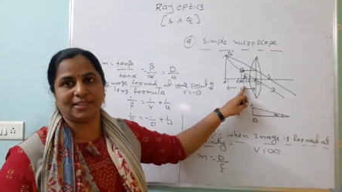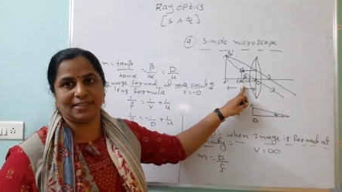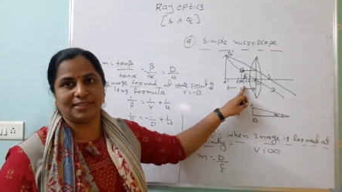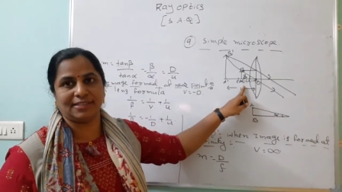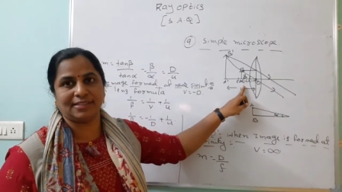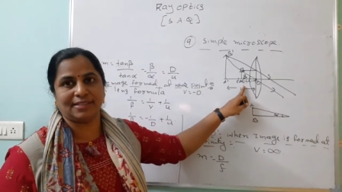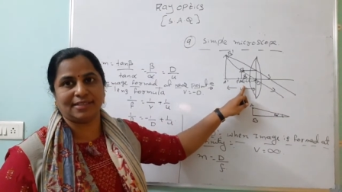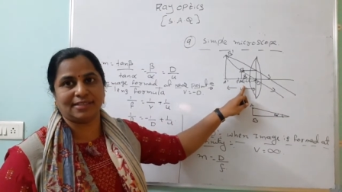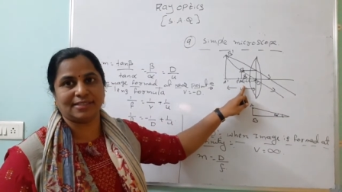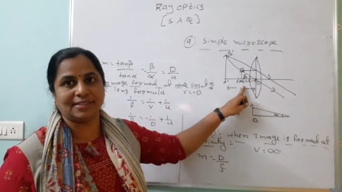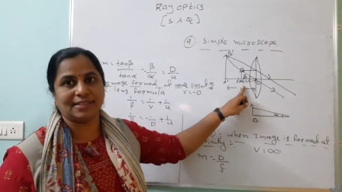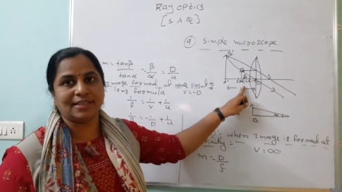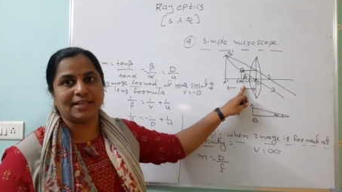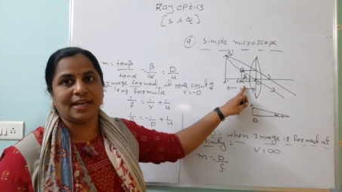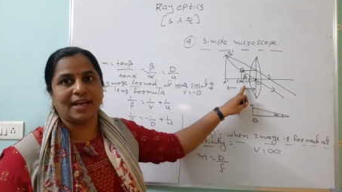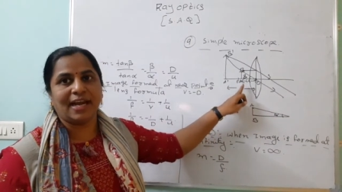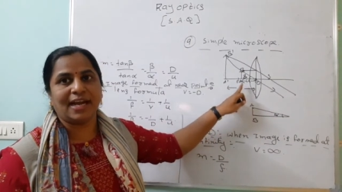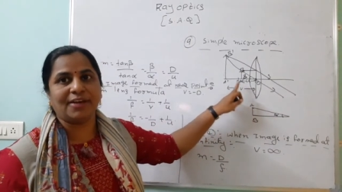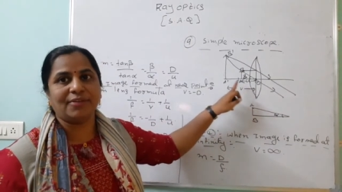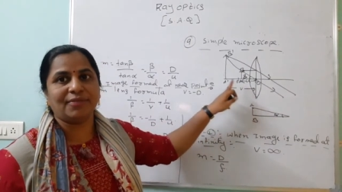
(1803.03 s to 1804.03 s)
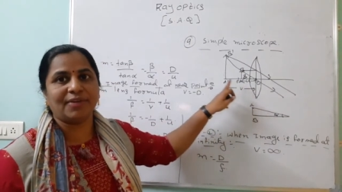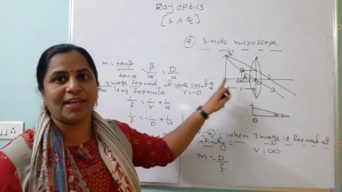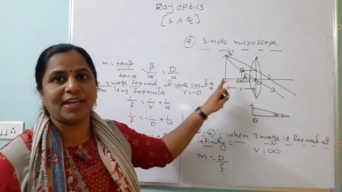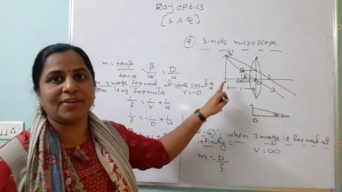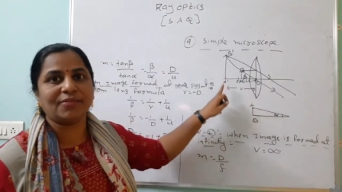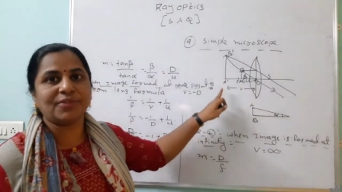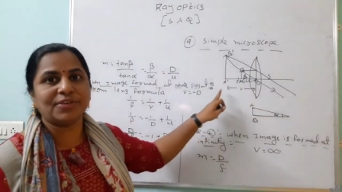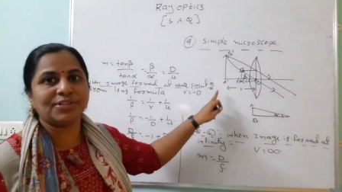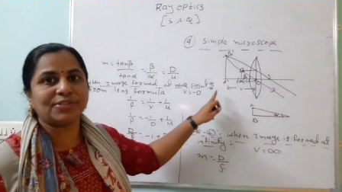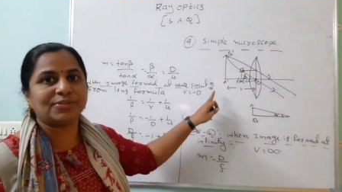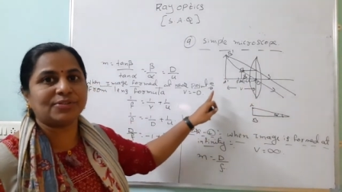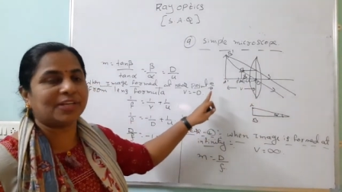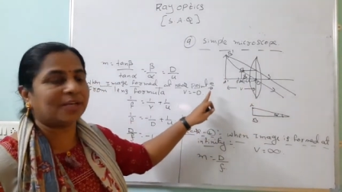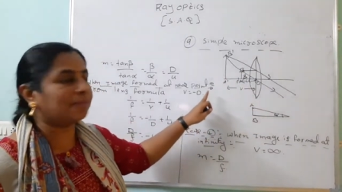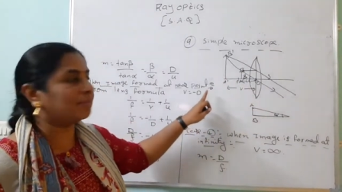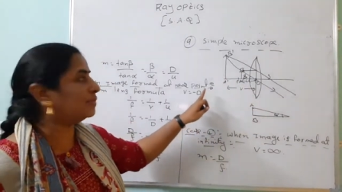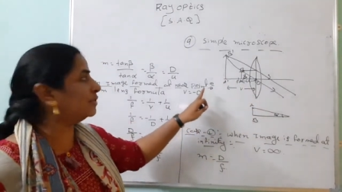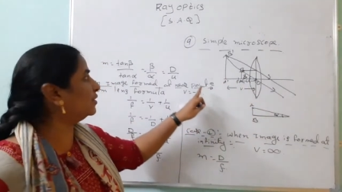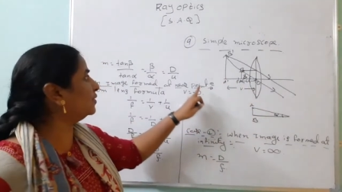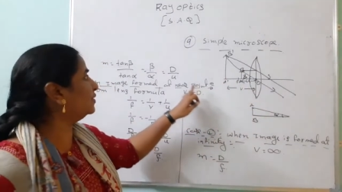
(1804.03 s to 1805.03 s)
distance. And where we should
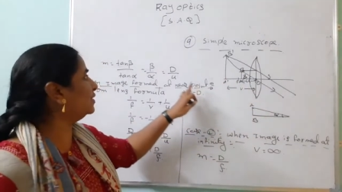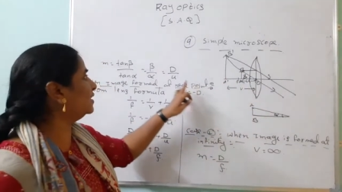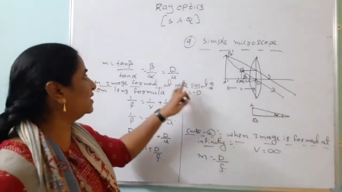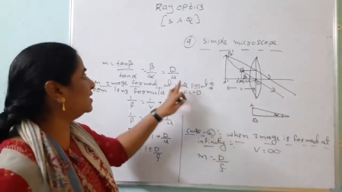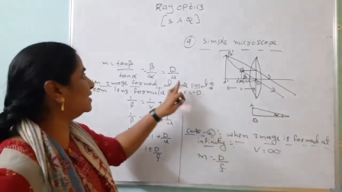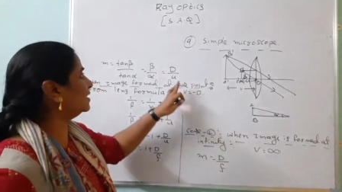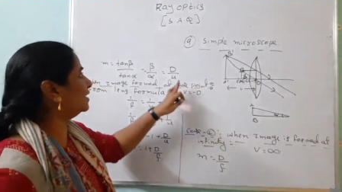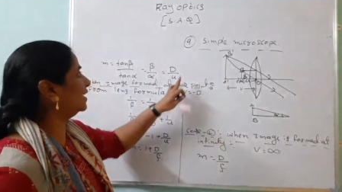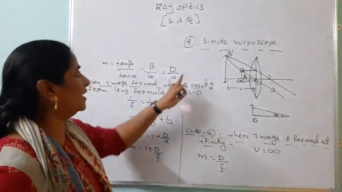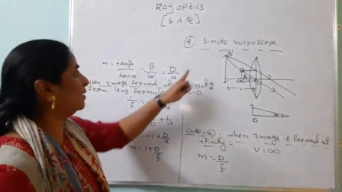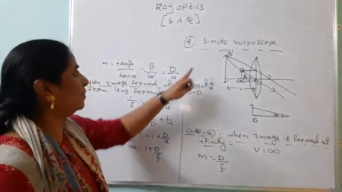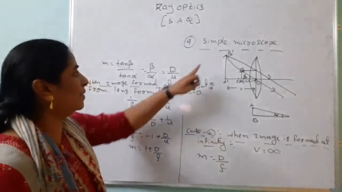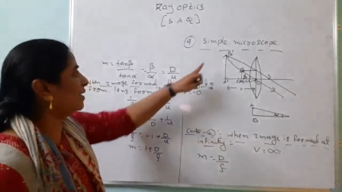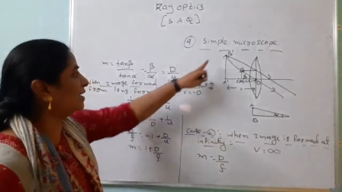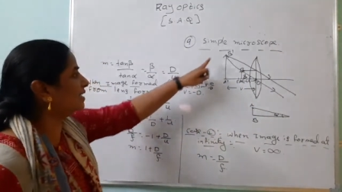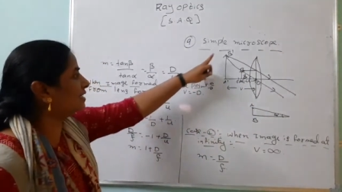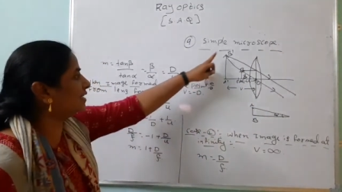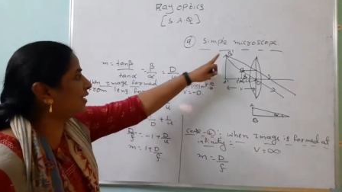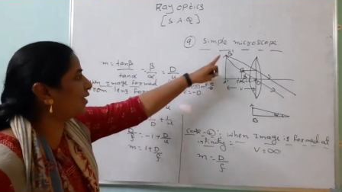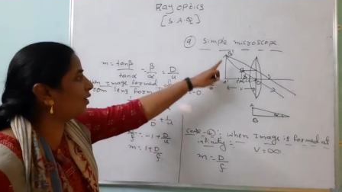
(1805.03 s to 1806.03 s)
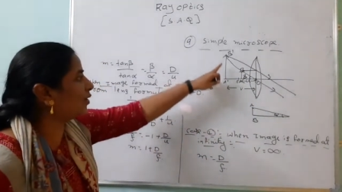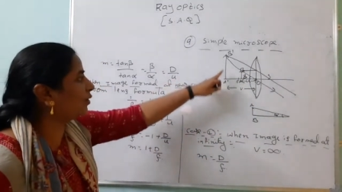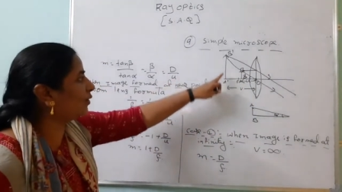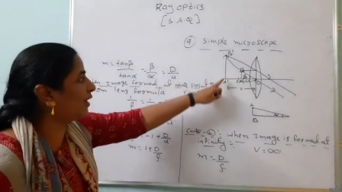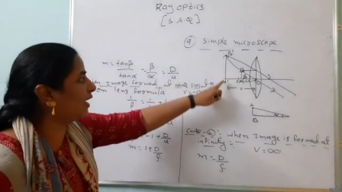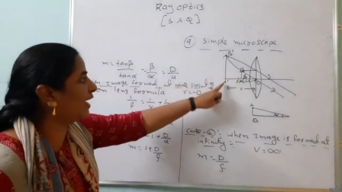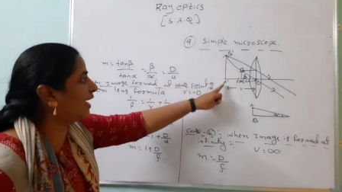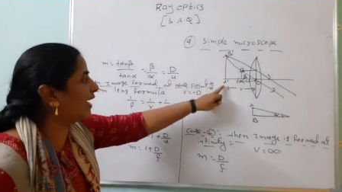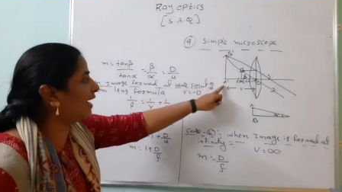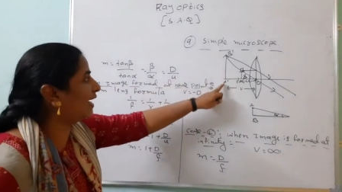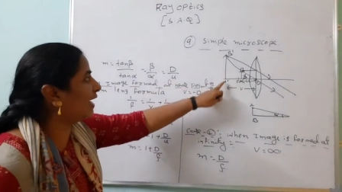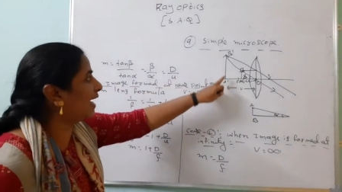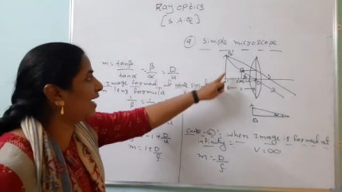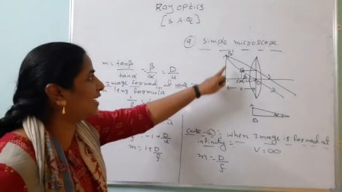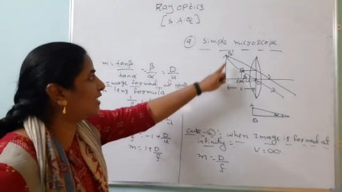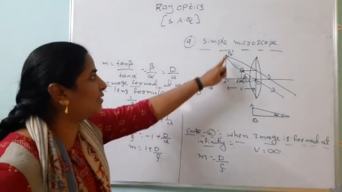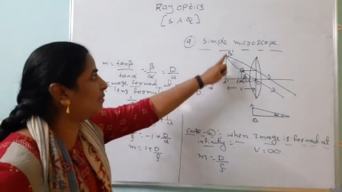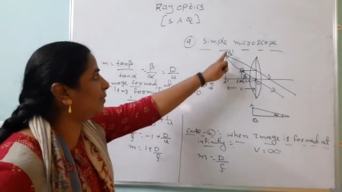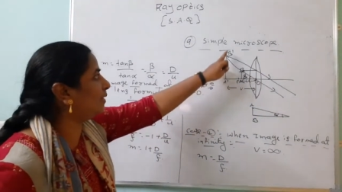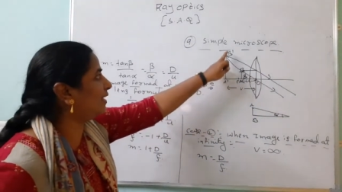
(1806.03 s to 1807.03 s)
observe this image now, A
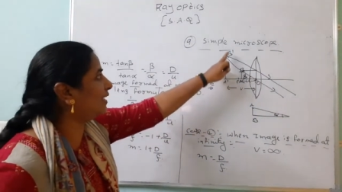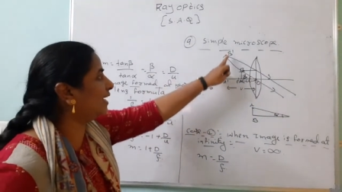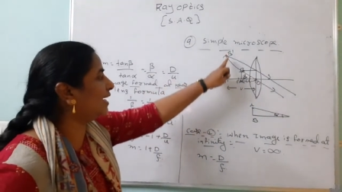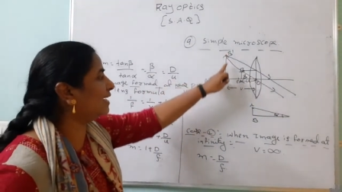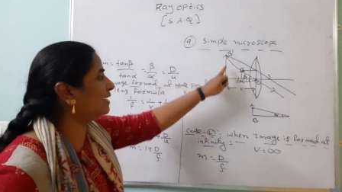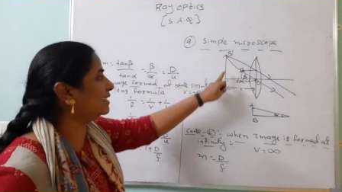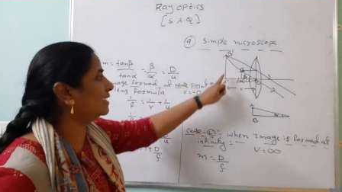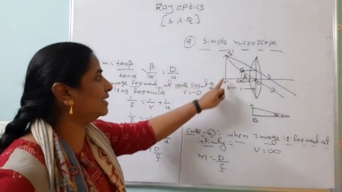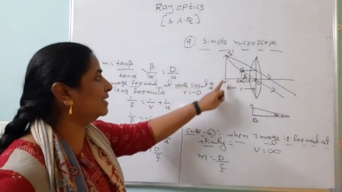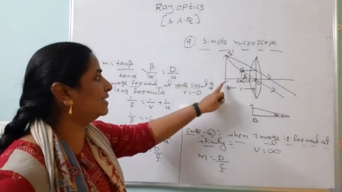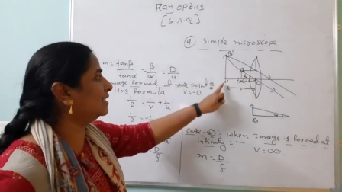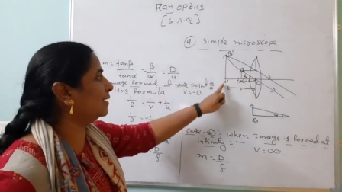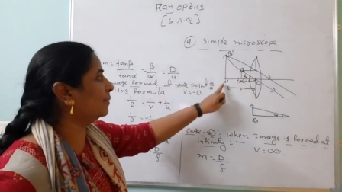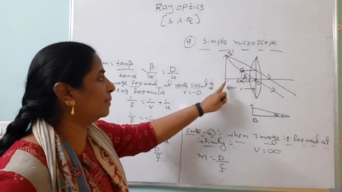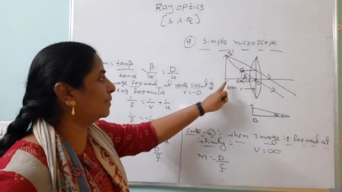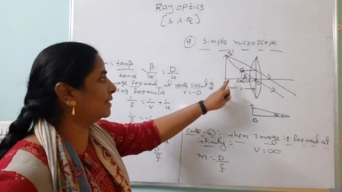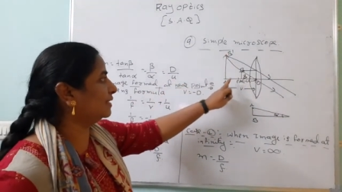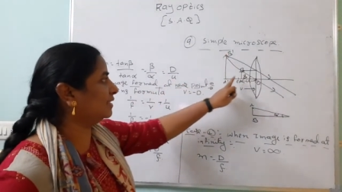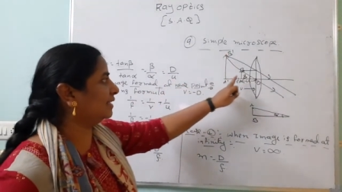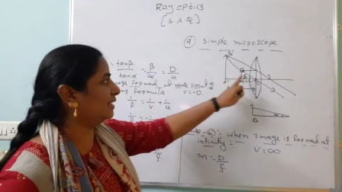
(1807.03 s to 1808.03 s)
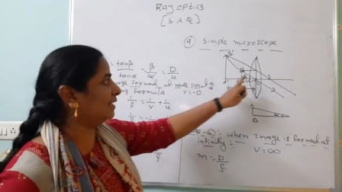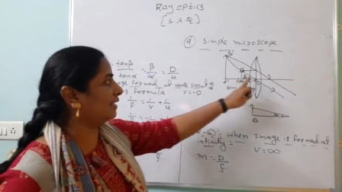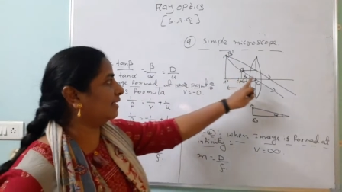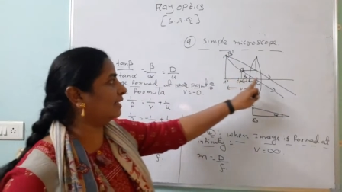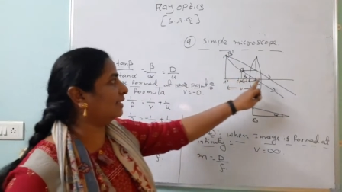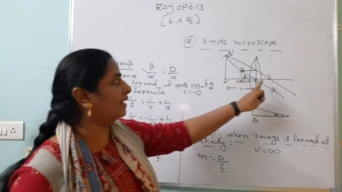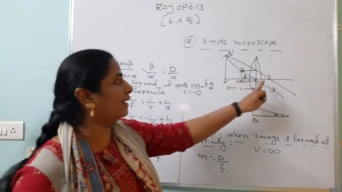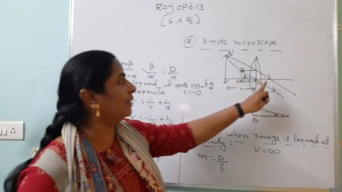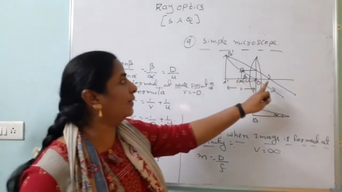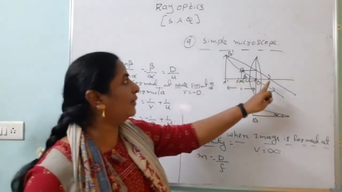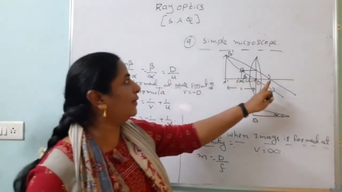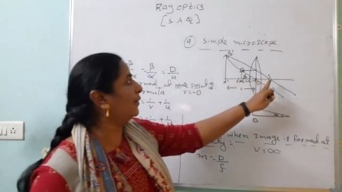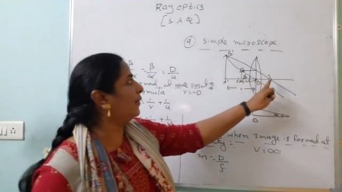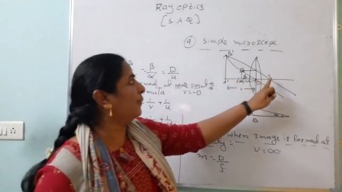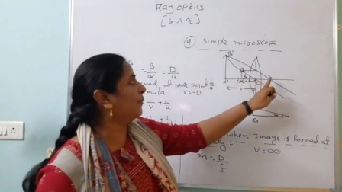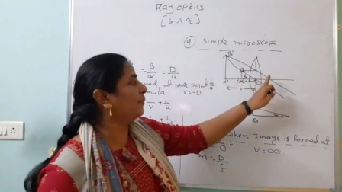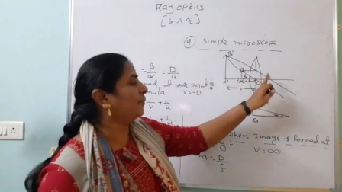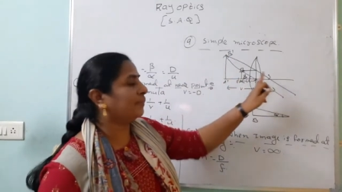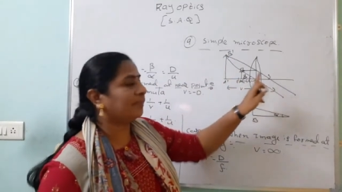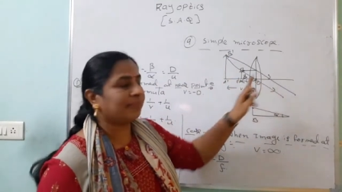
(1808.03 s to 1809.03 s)
dash, B dash is representing the
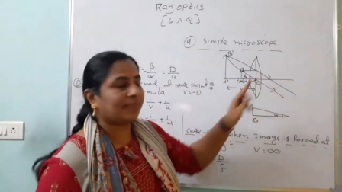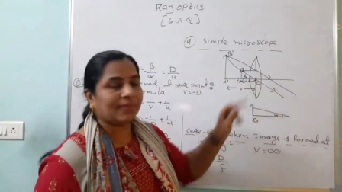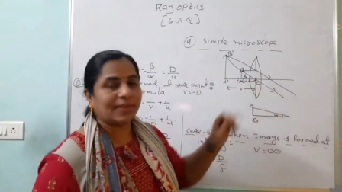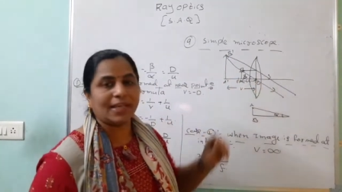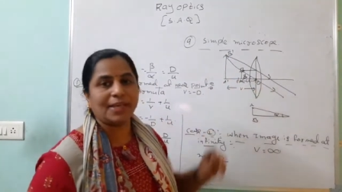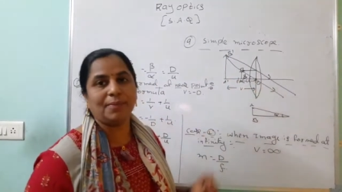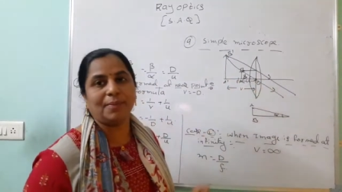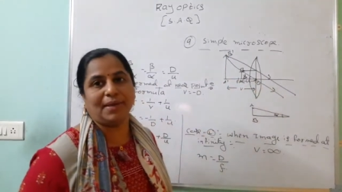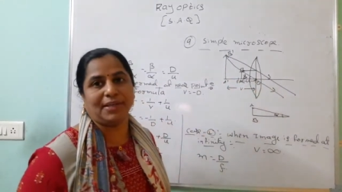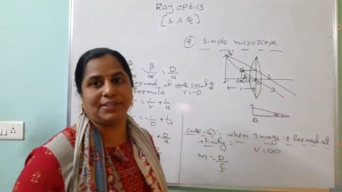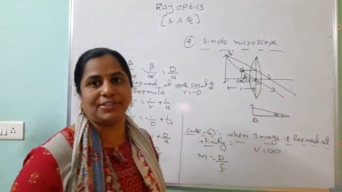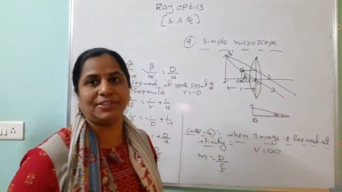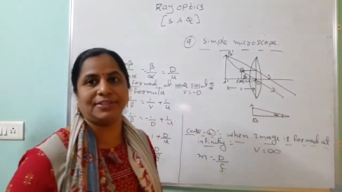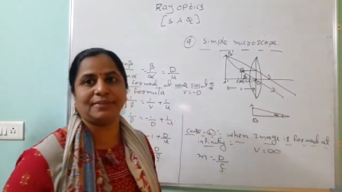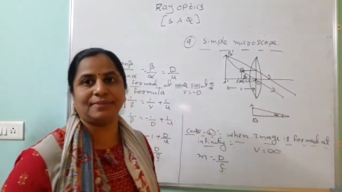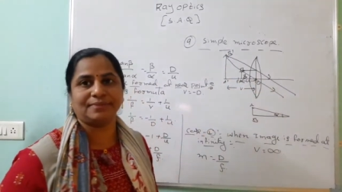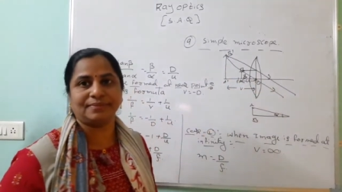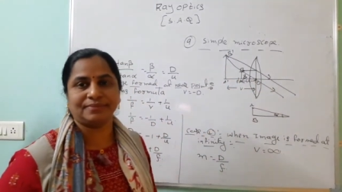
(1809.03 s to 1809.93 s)
image.